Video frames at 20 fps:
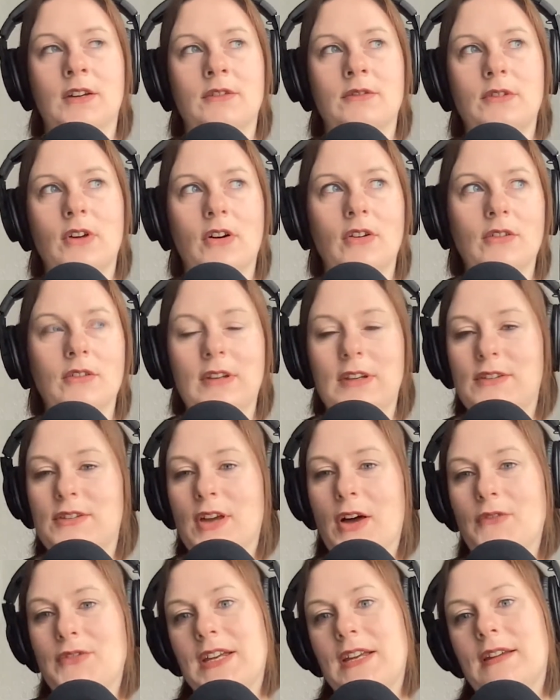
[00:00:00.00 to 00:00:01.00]
not only
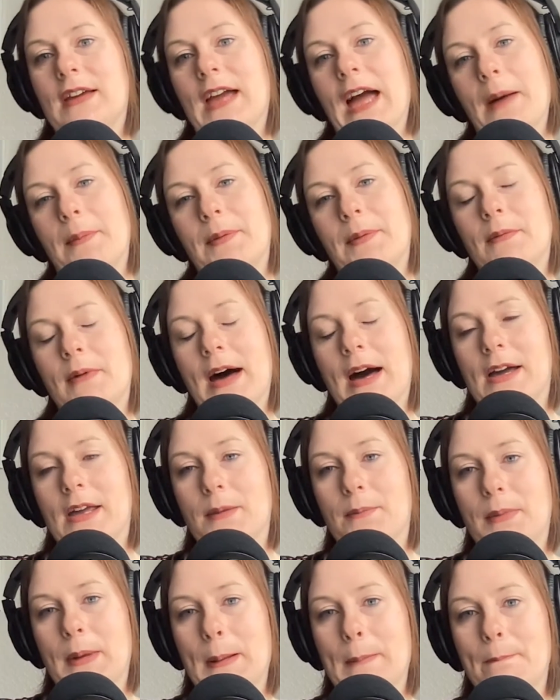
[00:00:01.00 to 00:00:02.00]
sort of seeing a gap in the
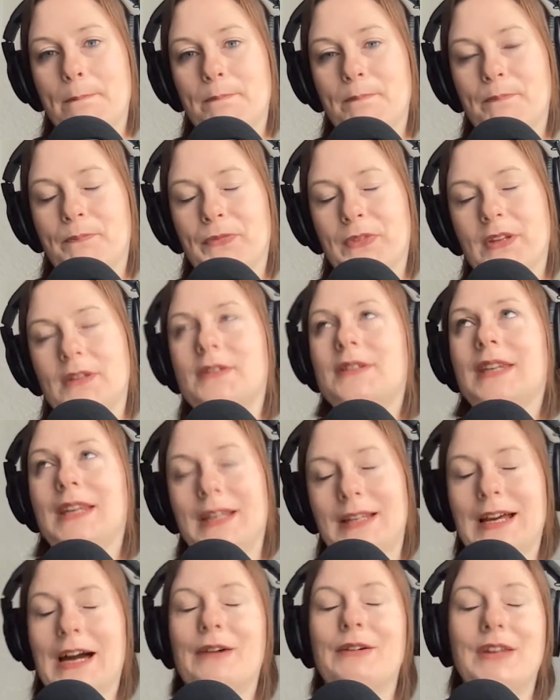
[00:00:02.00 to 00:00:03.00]
market, but
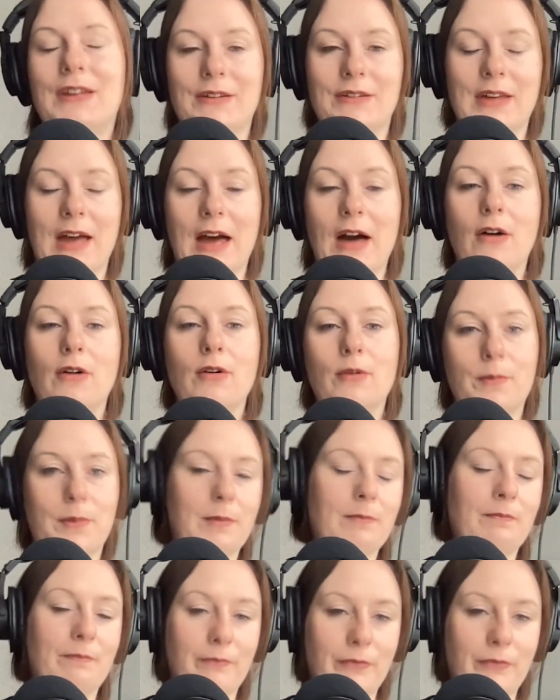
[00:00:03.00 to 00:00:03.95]
seeing how you can help,